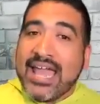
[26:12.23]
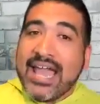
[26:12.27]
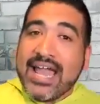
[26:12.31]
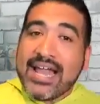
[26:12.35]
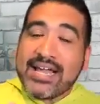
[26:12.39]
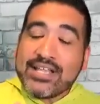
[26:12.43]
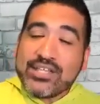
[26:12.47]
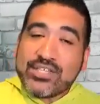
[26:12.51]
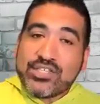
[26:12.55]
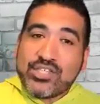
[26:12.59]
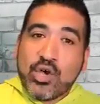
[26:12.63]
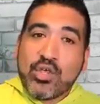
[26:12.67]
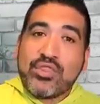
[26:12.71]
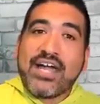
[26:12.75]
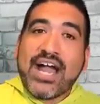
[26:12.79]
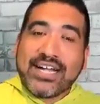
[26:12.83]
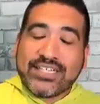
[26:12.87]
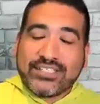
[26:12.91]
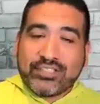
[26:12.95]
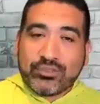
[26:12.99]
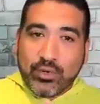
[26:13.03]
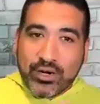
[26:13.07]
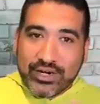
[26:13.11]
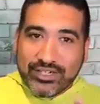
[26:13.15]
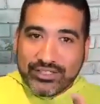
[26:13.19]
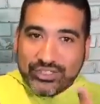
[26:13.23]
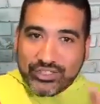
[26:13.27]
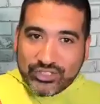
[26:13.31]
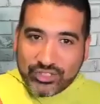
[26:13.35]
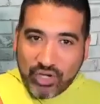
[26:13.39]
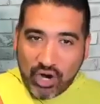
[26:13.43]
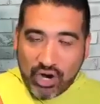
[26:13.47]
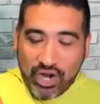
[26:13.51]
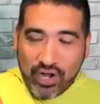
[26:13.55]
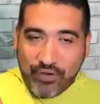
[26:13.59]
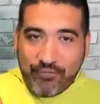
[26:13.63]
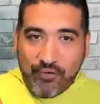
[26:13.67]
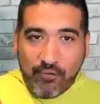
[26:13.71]
And so that's where it
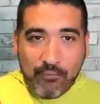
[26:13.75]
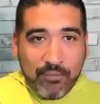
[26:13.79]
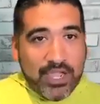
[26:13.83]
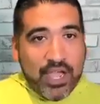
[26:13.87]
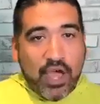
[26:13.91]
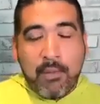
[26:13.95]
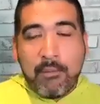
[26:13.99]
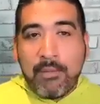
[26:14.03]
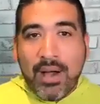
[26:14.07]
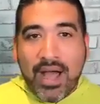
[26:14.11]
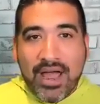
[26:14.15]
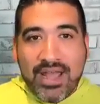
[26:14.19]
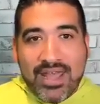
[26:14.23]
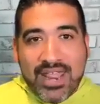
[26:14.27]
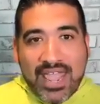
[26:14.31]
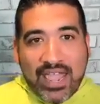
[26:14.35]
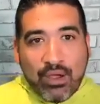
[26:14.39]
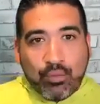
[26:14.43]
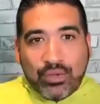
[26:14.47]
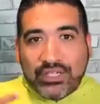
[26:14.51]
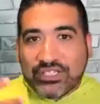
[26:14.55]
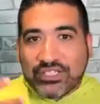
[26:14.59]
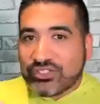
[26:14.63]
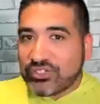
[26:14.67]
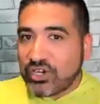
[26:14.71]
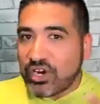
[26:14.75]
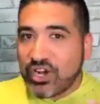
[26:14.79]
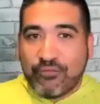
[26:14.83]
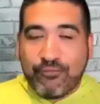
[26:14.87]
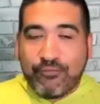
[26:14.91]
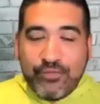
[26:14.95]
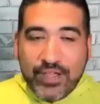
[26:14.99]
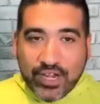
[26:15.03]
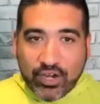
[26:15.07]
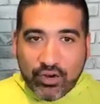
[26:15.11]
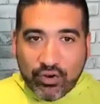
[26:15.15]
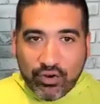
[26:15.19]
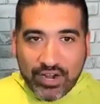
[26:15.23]
started for me on Monday. We started
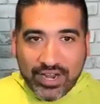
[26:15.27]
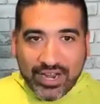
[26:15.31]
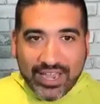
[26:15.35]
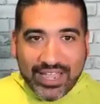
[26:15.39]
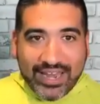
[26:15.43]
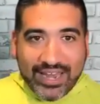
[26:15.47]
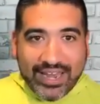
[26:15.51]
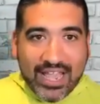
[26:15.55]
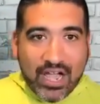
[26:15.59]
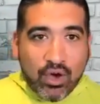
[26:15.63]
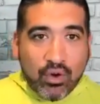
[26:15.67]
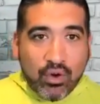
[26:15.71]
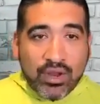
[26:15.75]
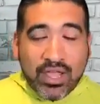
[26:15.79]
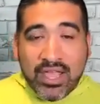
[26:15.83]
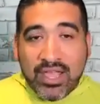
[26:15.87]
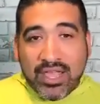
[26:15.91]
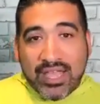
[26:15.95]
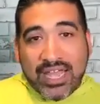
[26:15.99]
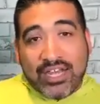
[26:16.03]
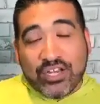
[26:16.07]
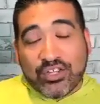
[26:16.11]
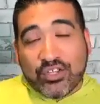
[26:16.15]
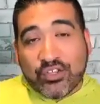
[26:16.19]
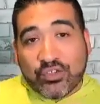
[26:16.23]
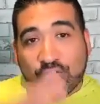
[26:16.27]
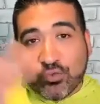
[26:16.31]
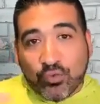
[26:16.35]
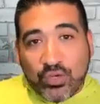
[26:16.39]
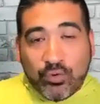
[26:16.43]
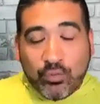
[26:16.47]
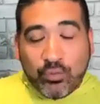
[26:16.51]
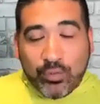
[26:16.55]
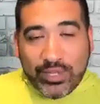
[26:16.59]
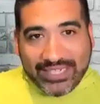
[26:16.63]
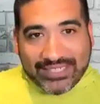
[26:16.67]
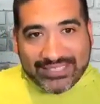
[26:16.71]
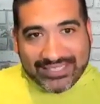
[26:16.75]
figuring it out. And 3
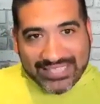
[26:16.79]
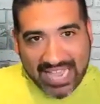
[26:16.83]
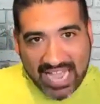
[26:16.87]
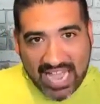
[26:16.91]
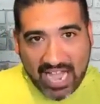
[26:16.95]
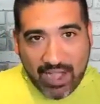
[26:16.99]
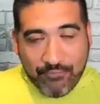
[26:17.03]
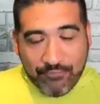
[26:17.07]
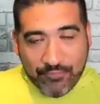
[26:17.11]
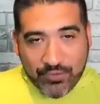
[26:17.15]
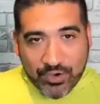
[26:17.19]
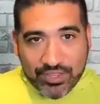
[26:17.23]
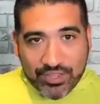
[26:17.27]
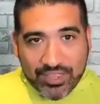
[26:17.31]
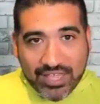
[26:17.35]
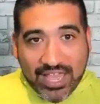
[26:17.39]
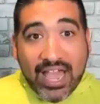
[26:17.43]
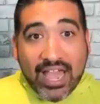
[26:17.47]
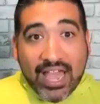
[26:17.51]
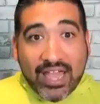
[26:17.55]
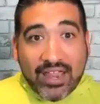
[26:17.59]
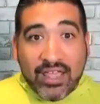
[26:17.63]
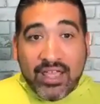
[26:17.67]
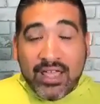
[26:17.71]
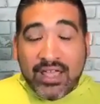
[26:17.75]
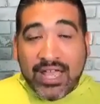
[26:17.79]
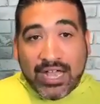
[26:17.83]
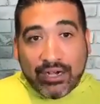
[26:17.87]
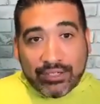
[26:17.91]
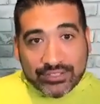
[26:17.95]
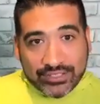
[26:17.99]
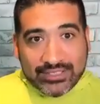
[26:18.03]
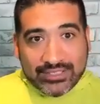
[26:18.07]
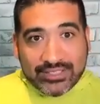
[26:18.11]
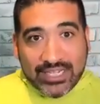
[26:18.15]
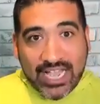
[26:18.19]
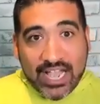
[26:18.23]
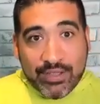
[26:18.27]
weeks after that, I
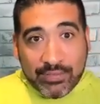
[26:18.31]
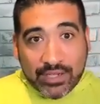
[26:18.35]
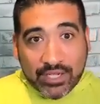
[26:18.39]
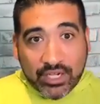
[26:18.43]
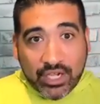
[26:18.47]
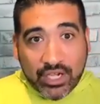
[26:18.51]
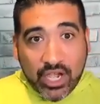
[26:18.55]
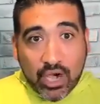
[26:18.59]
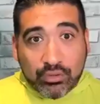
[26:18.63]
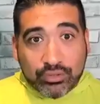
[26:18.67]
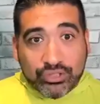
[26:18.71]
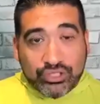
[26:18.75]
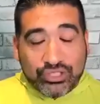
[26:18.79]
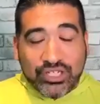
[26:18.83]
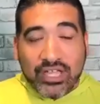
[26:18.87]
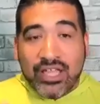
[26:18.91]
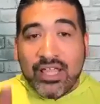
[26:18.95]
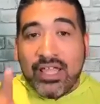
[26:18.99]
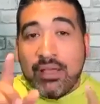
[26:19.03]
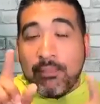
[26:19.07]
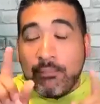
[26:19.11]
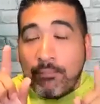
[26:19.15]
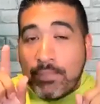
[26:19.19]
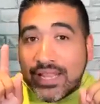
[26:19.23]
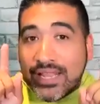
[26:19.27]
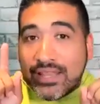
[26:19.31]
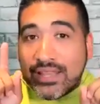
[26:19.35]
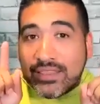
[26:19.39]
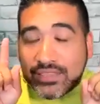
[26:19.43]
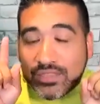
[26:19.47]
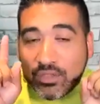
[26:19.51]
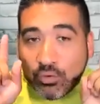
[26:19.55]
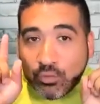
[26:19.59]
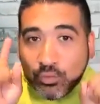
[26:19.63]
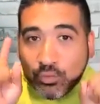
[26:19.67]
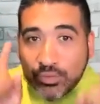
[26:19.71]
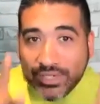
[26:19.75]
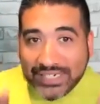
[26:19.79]
was a diamond coach. But
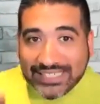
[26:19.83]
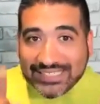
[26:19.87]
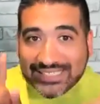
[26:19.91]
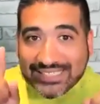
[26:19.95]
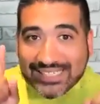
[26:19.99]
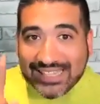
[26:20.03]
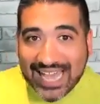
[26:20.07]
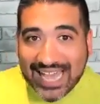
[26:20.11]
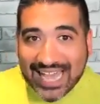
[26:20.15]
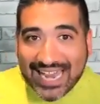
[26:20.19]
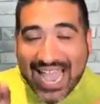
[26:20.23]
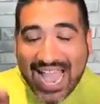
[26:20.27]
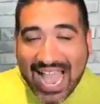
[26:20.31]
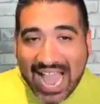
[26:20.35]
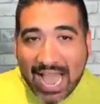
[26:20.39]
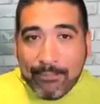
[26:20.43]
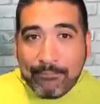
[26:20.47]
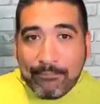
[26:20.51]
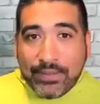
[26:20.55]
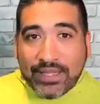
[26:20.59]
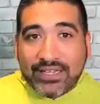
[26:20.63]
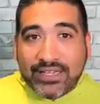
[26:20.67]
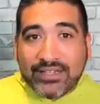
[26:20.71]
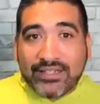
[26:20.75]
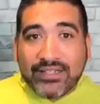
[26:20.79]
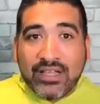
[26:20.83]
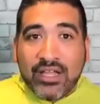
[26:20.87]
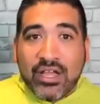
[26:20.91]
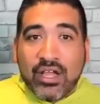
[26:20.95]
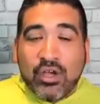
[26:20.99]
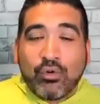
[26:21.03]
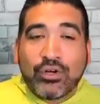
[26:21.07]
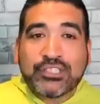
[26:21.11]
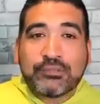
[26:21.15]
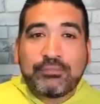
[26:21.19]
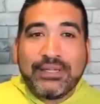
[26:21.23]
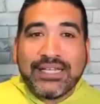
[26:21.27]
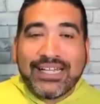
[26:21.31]
the reason that happened
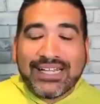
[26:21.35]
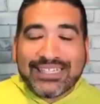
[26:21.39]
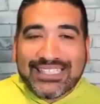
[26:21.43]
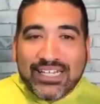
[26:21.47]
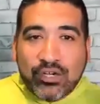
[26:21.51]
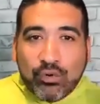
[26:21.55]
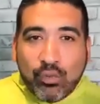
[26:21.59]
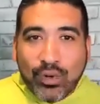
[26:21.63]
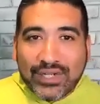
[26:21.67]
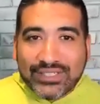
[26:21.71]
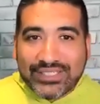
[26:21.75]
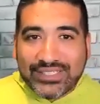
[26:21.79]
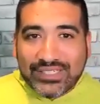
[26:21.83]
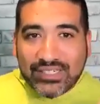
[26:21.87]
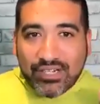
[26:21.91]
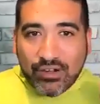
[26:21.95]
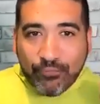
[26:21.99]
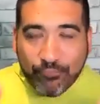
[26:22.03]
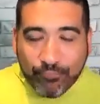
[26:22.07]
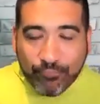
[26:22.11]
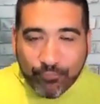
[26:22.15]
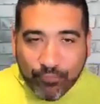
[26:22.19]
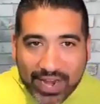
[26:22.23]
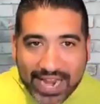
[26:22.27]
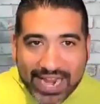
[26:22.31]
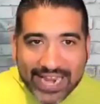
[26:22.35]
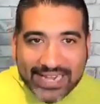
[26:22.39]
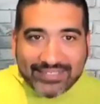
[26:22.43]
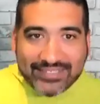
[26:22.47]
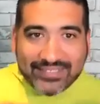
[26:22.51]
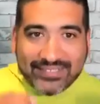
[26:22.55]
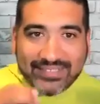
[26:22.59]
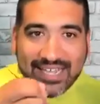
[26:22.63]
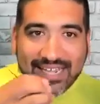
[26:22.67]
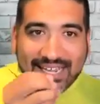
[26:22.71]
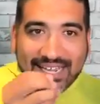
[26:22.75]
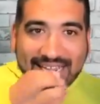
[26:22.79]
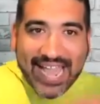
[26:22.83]
was because I wasn't afraid to
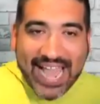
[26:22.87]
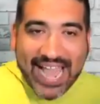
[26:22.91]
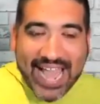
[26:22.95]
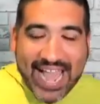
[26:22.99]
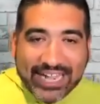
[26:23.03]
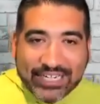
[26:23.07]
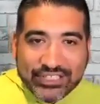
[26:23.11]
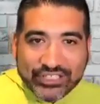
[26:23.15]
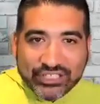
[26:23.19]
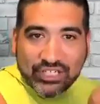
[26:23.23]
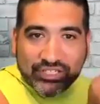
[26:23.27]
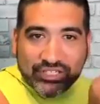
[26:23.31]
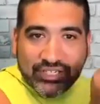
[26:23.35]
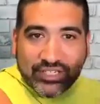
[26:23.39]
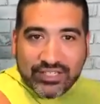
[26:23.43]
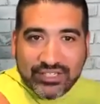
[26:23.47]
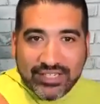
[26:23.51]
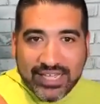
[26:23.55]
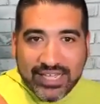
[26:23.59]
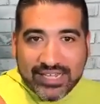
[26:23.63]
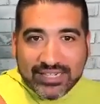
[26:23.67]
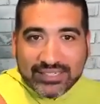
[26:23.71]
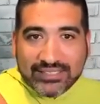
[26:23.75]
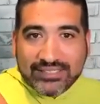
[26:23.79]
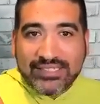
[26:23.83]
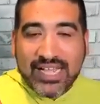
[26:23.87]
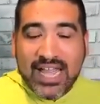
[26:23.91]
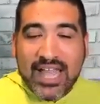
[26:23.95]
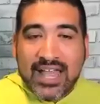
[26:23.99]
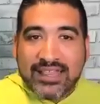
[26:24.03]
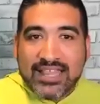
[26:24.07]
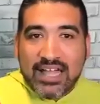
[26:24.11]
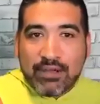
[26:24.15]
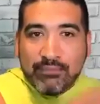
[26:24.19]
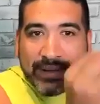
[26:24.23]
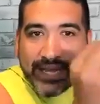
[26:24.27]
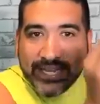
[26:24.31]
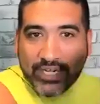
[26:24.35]
take action on the things
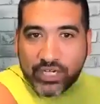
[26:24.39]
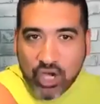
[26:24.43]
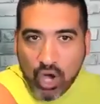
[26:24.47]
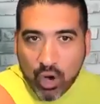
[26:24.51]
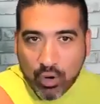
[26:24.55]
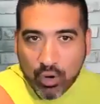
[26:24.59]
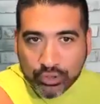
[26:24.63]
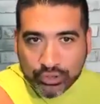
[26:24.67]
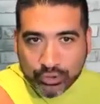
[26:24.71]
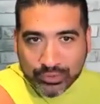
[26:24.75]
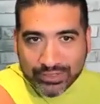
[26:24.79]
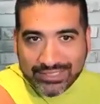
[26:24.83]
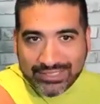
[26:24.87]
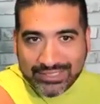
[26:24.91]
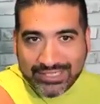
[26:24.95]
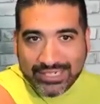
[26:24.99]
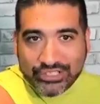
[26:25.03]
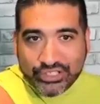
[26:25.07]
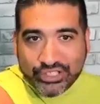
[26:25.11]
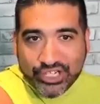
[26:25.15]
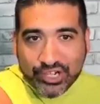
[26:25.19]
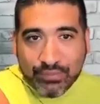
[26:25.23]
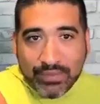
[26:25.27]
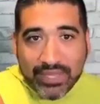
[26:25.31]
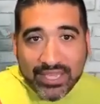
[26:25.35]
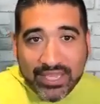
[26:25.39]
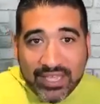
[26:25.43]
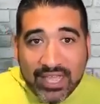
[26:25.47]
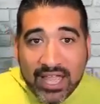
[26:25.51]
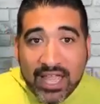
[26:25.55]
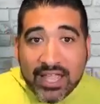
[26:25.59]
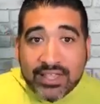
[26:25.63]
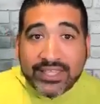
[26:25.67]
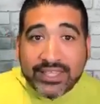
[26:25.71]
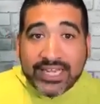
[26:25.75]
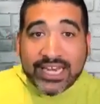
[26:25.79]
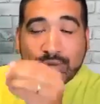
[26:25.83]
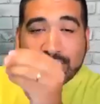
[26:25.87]
that my coach was teaching me,
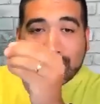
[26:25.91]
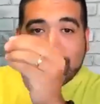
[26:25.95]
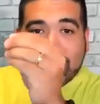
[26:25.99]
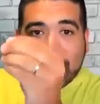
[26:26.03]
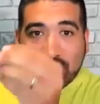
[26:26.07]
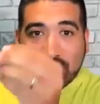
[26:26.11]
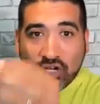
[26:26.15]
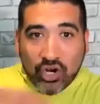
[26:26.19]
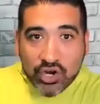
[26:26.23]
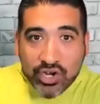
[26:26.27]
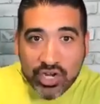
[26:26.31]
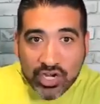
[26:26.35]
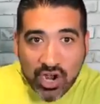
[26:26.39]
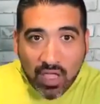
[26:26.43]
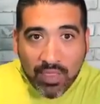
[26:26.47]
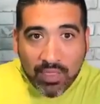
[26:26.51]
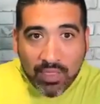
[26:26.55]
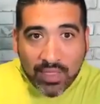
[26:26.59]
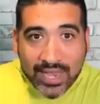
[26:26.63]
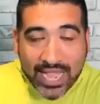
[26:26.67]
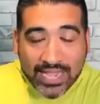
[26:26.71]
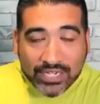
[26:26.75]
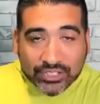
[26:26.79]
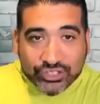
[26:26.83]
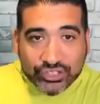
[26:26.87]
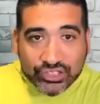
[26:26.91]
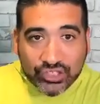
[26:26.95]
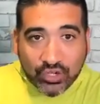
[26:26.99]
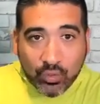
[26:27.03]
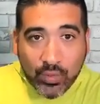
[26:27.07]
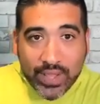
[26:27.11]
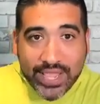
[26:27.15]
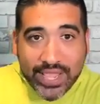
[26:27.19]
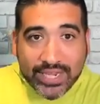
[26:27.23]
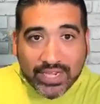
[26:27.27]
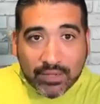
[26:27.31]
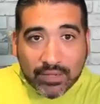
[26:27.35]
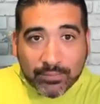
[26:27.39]
that I was learning on the National
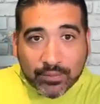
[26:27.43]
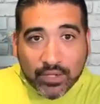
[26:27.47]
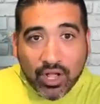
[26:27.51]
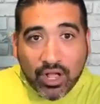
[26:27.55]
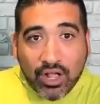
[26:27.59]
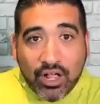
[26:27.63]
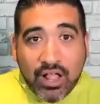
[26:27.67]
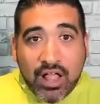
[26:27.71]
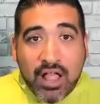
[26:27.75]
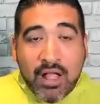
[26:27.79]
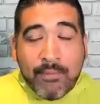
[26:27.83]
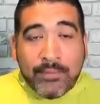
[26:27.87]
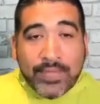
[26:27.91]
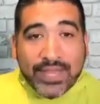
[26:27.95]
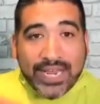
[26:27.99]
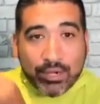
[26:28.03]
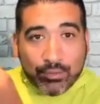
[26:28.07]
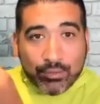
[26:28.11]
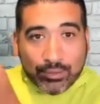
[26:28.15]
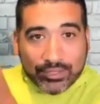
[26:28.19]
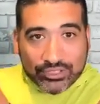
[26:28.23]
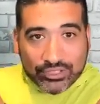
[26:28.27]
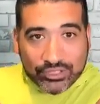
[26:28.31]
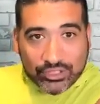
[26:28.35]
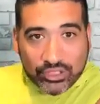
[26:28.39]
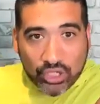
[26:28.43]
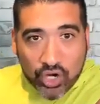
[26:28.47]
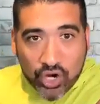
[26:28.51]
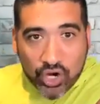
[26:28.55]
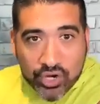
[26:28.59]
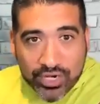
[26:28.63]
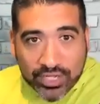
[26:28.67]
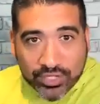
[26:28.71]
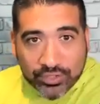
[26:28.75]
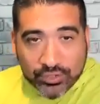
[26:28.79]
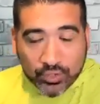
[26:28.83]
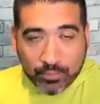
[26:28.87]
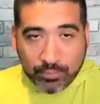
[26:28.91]
Wake Up Call, that I was
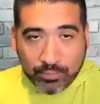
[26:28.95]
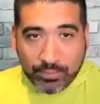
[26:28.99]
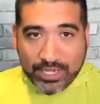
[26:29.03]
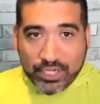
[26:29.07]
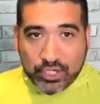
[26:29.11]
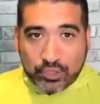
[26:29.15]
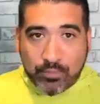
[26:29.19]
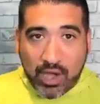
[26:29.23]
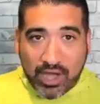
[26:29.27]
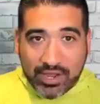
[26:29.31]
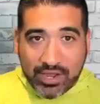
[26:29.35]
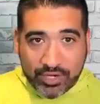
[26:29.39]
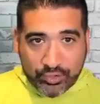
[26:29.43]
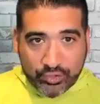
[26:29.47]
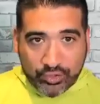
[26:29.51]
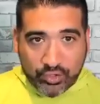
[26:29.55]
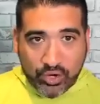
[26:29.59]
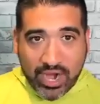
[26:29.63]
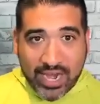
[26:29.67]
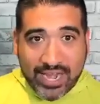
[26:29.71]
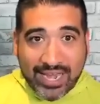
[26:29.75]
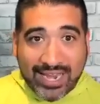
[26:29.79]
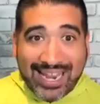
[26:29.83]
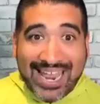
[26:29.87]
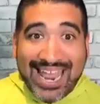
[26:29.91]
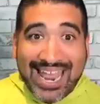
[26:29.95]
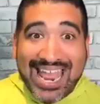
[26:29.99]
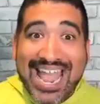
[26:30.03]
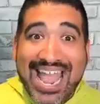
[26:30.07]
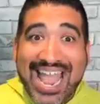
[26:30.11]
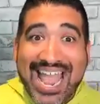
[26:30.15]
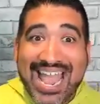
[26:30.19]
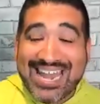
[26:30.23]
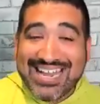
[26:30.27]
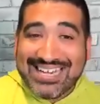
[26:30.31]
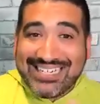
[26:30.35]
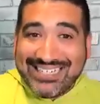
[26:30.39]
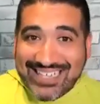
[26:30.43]
learning through Beachbody's training.
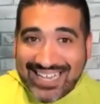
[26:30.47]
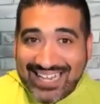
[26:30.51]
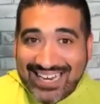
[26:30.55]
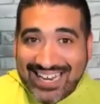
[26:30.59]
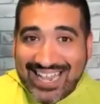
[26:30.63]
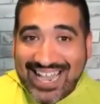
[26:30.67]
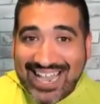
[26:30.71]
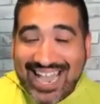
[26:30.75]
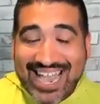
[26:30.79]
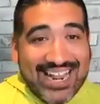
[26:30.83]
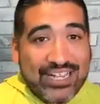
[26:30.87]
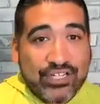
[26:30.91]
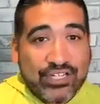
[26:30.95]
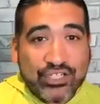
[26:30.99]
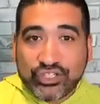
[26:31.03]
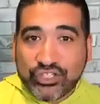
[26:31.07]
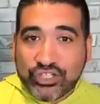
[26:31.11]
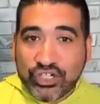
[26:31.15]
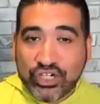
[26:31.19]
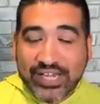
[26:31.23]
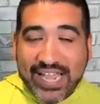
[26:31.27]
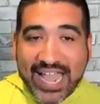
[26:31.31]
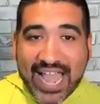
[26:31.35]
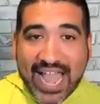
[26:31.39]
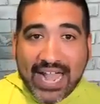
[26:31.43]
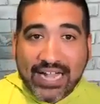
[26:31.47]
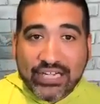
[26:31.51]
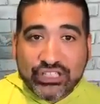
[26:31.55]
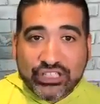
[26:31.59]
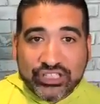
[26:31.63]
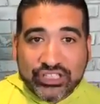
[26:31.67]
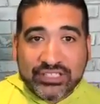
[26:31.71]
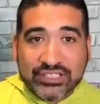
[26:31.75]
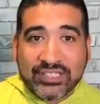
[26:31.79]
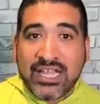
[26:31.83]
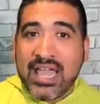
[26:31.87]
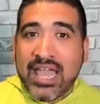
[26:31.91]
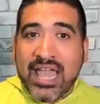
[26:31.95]
And I did it. And I just took
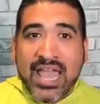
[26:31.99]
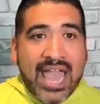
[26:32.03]
action.